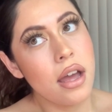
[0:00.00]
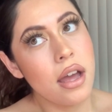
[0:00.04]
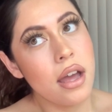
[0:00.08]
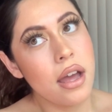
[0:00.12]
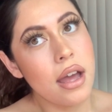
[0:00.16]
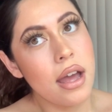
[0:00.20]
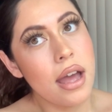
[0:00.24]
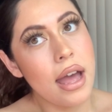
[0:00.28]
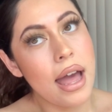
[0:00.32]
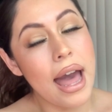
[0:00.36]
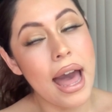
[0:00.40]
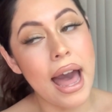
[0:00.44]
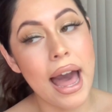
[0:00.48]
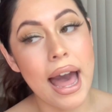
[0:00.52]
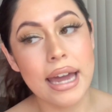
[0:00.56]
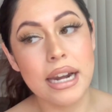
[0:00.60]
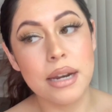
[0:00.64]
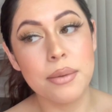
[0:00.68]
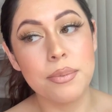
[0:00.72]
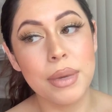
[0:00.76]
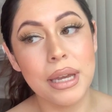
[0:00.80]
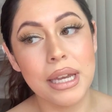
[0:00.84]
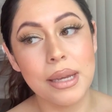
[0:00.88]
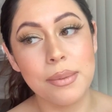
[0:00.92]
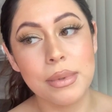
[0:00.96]
had a
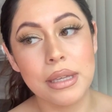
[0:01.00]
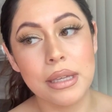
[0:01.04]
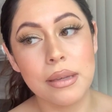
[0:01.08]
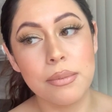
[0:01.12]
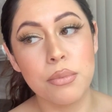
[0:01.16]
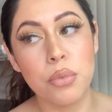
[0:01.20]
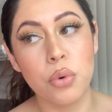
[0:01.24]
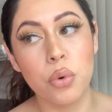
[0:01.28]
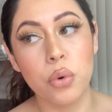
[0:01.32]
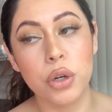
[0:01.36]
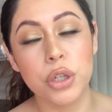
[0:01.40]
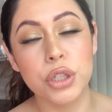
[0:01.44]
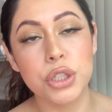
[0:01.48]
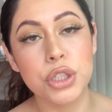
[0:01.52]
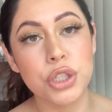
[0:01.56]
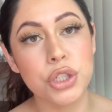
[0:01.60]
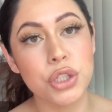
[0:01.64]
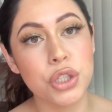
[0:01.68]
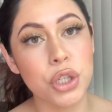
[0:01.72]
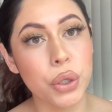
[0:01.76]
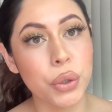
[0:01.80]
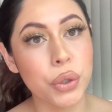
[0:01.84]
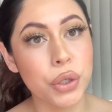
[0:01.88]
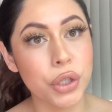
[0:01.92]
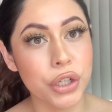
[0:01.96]
baby born
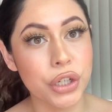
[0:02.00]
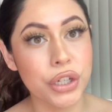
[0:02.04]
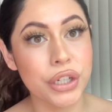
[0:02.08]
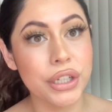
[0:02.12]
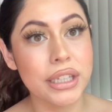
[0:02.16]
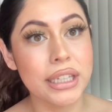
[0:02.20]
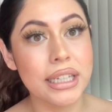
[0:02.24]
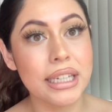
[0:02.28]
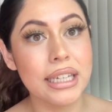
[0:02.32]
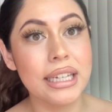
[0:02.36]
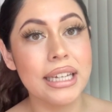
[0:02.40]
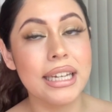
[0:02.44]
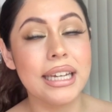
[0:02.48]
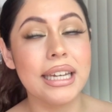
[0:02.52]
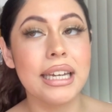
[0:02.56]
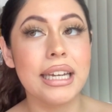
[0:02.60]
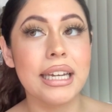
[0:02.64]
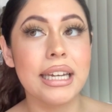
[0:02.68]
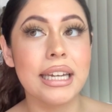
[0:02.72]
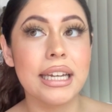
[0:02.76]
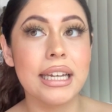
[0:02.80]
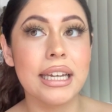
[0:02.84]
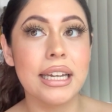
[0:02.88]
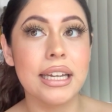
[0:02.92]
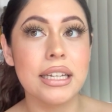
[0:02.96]
so early
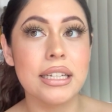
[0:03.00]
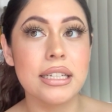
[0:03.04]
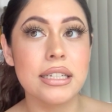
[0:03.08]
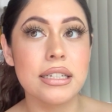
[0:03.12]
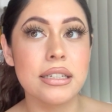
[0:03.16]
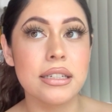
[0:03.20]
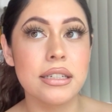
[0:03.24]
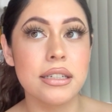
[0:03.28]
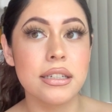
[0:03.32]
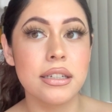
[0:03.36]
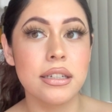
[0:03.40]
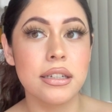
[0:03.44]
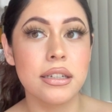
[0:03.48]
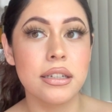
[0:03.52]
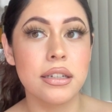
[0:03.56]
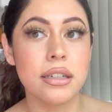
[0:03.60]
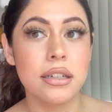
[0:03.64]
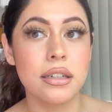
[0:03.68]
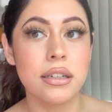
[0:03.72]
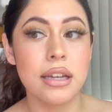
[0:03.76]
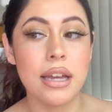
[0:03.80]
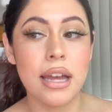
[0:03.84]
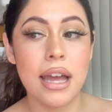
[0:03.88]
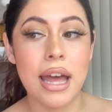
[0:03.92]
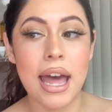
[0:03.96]
and
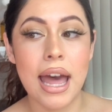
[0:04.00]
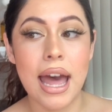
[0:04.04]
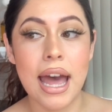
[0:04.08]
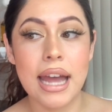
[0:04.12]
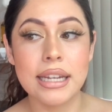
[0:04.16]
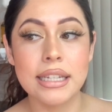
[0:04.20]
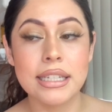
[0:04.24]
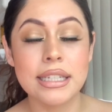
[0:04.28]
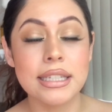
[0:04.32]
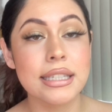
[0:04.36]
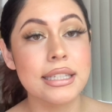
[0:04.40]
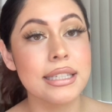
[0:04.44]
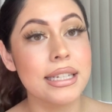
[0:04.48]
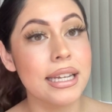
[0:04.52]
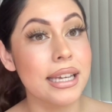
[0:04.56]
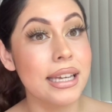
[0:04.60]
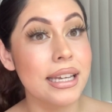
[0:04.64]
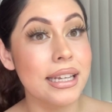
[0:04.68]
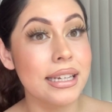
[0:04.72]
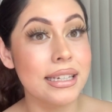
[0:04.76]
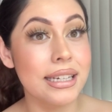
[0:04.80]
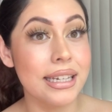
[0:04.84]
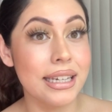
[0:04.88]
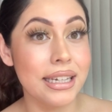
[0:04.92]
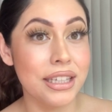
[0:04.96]
had to stay
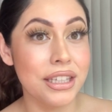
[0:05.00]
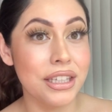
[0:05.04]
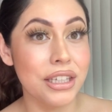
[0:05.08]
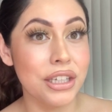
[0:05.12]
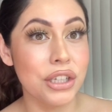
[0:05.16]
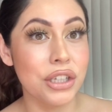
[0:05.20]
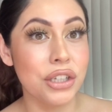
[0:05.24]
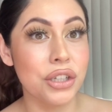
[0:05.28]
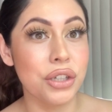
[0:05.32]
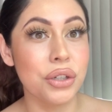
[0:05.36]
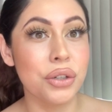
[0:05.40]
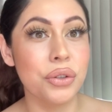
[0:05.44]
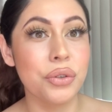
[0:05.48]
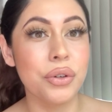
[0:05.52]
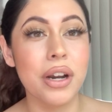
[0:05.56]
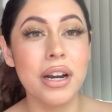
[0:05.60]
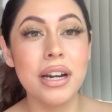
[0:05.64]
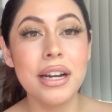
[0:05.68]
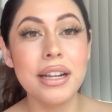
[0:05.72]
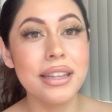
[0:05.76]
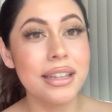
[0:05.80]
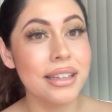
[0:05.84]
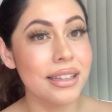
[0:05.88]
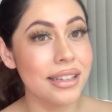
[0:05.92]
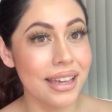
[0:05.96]
in NICU or
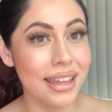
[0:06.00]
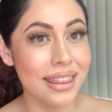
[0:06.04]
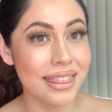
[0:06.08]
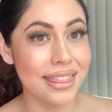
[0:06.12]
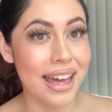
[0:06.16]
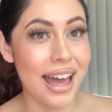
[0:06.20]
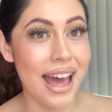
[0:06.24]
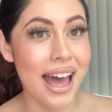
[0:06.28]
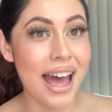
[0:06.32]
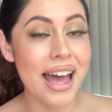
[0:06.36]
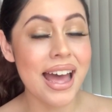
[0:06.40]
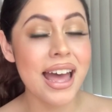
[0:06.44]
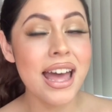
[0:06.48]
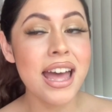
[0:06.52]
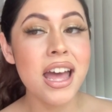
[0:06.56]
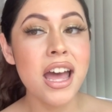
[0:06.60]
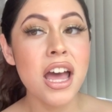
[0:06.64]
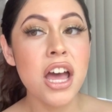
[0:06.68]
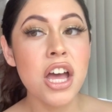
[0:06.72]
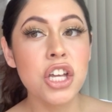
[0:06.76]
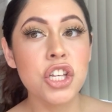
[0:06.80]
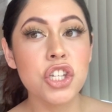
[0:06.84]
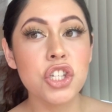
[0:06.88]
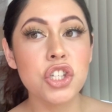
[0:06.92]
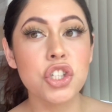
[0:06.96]
anything like that.
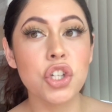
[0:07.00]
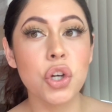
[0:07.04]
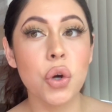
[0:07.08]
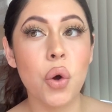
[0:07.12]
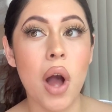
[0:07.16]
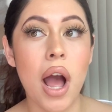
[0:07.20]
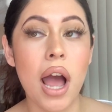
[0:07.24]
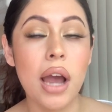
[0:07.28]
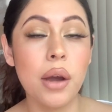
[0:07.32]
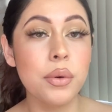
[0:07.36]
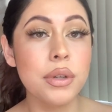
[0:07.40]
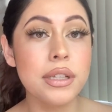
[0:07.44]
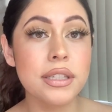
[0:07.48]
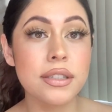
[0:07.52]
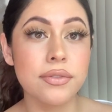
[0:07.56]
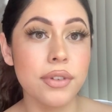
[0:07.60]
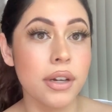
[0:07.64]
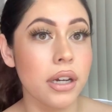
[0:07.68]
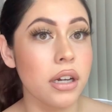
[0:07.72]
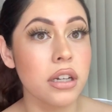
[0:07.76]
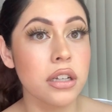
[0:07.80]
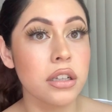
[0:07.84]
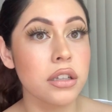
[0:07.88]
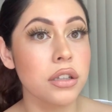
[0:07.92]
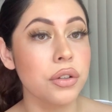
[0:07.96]
So I was
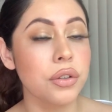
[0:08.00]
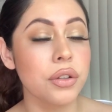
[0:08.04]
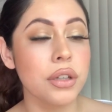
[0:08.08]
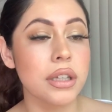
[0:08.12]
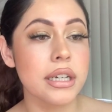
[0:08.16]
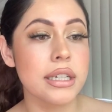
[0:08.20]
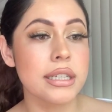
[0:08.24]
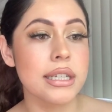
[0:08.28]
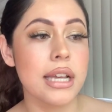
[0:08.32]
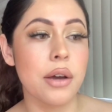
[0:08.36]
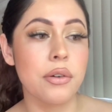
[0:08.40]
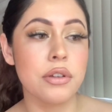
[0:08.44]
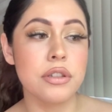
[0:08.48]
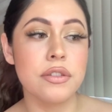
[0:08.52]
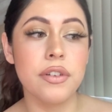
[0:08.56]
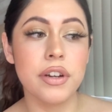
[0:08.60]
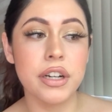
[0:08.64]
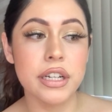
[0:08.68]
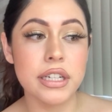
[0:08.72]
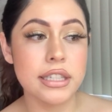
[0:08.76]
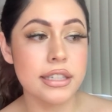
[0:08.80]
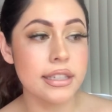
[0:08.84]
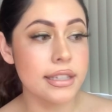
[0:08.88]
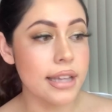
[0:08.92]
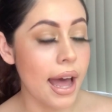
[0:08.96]
very clueless. I was
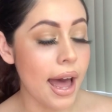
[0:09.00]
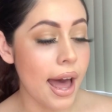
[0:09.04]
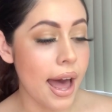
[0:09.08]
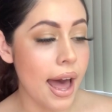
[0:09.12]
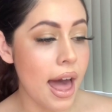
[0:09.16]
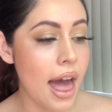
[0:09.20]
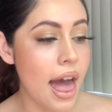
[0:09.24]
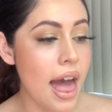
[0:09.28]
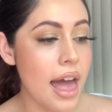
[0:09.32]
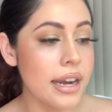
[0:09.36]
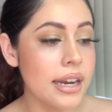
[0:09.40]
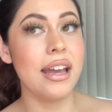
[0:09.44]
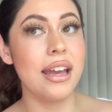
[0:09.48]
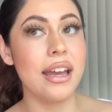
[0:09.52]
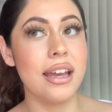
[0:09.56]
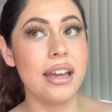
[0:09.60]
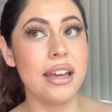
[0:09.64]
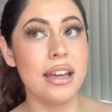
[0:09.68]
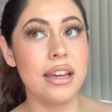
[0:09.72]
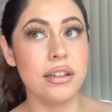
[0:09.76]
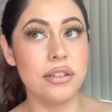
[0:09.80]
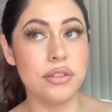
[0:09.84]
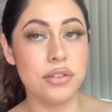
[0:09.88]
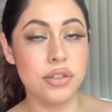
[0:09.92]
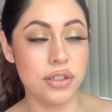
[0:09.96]
very sad.
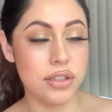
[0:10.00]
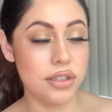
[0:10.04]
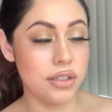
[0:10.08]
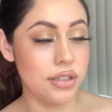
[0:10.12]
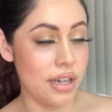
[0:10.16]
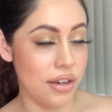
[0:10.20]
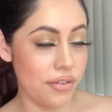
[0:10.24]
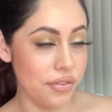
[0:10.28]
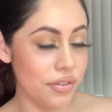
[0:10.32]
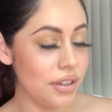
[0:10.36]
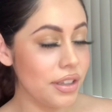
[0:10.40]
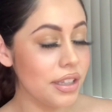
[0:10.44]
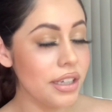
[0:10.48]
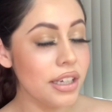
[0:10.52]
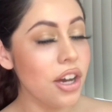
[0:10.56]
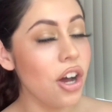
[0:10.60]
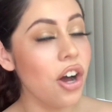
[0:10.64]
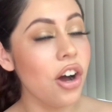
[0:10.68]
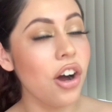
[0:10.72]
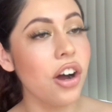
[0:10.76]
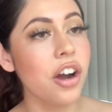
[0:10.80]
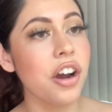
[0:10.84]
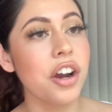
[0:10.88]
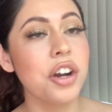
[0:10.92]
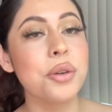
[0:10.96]
It's definitely
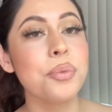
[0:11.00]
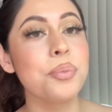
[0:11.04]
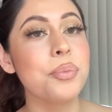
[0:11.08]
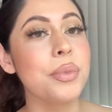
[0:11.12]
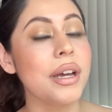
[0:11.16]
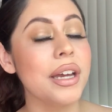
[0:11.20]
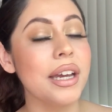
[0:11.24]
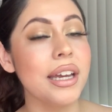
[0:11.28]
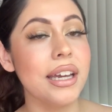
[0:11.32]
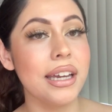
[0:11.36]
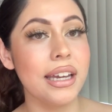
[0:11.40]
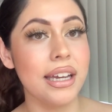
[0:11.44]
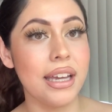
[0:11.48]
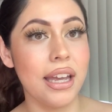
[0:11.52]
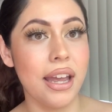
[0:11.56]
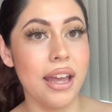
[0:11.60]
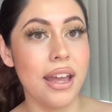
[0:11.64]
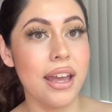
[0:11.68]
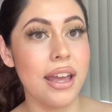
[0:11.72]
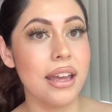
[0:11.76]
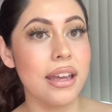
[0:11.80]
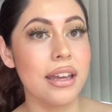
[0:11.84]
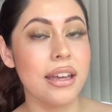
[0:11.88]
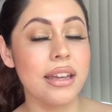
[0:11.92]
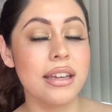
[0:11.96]
hard, but it
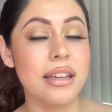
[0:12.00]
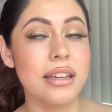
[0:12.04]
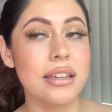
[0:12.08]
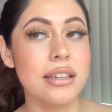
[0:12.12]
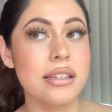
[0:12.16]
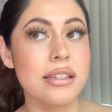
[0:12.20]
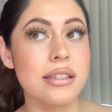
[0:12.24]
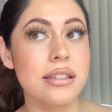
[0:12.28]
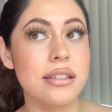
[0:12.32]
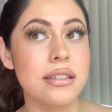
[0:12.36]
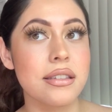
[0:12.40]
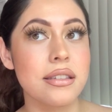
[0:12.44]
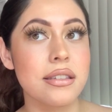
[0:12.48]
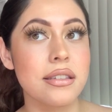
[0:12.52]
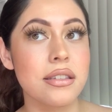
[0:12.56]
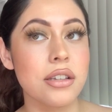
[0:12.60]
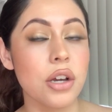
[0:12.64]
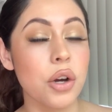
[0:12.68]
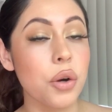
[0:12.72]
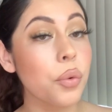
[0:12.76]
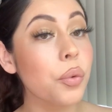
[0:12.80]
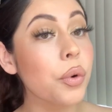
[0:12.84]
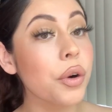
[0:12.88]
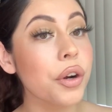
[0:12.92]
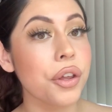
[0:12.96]
is
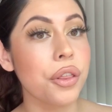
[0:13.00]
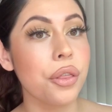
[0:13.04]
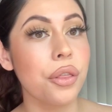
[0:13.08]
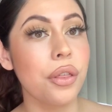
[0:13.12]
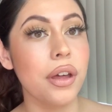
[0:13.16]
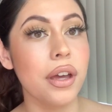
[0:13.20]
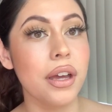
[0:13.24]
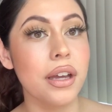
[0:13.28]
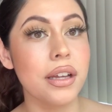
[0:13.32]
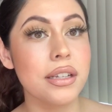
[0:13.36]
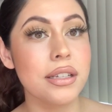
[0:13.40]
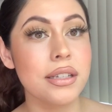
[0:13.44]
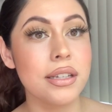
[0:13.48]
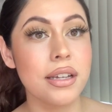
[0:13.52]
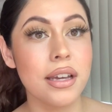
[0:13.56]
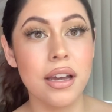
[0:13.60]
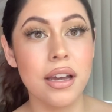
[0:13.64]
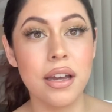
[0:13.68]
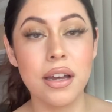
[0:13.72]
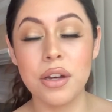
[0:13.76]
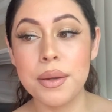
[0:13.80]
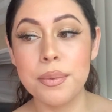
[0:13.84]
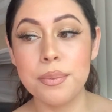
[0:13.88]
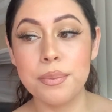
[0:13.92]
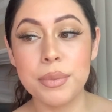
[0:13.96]
so worth it.
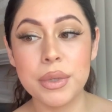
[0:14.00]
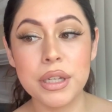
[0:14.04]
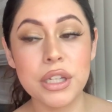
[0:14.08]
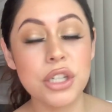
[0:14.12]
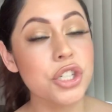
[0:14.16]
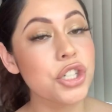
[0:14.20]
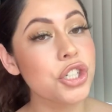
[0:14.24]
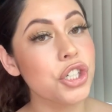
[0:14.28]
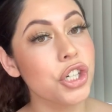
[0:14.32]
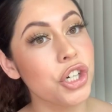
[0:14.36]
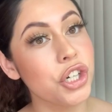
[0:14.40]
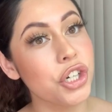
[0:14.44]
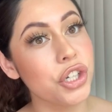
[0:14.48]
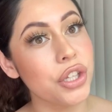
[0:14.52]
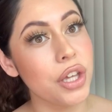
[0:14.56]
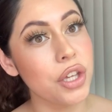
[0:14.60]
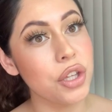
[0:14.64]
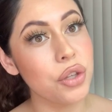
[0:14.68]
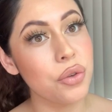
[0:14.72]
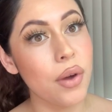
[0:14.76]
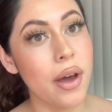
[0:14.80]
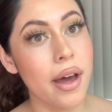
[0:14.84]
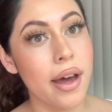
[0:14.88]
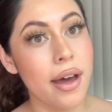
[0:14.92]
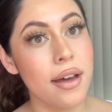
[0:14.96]
Be sure that
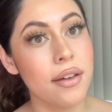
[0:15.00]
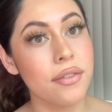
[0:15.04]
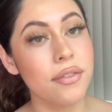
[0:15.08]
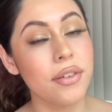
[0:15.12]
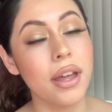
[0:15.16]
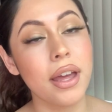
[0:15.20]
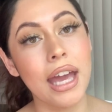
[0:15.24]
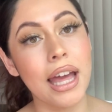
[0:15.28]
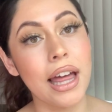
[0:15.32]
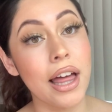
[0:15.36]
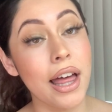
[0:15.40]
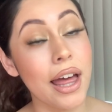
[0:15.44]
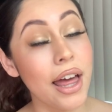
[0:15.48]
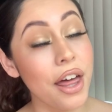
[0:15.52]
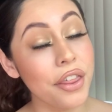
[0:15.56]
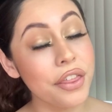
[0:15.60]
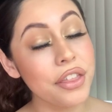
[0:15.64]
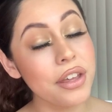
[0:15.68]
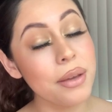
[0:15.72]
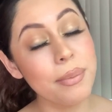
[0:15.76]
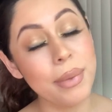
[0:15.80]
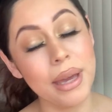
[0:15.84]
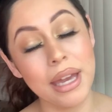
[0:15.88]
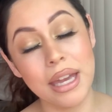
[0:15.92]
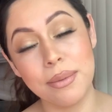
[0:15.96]
you have a
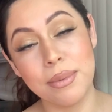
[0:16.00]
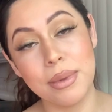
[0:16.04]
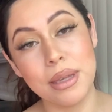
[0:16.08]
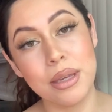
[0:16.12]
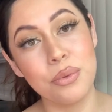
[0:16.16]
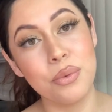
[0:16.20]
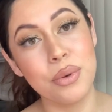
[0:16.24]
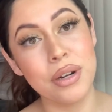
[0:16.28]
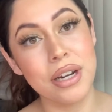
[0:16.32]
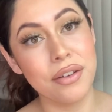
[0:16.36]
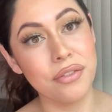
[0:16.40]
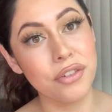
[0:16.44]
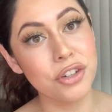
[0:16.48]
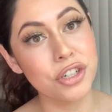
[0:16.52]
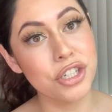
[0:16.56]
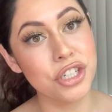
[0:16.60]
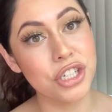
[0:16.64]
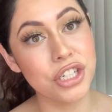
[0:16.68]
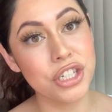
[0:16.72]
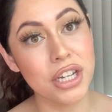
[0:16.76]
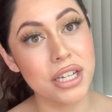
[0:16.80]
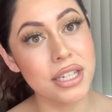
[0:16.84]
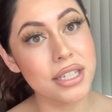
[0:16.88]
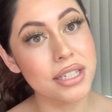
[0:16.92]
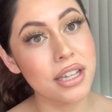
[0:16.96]
healthy baby whenever she
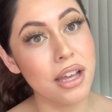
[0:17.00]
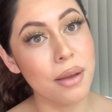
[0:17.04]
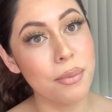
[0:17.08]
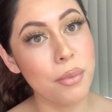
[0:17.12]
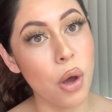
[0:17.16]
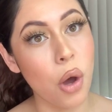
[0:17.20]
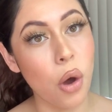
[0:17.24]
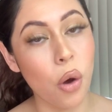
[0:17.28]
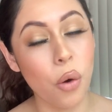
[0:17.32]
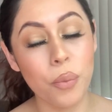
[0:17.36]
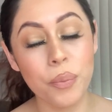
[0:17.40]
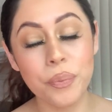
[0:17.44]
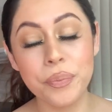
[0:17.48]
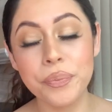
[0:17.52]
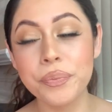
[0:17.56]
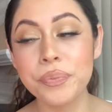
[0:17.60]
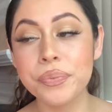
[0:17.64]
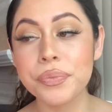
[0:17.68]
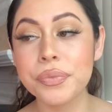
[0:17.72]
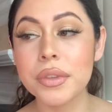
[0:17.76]
does come home.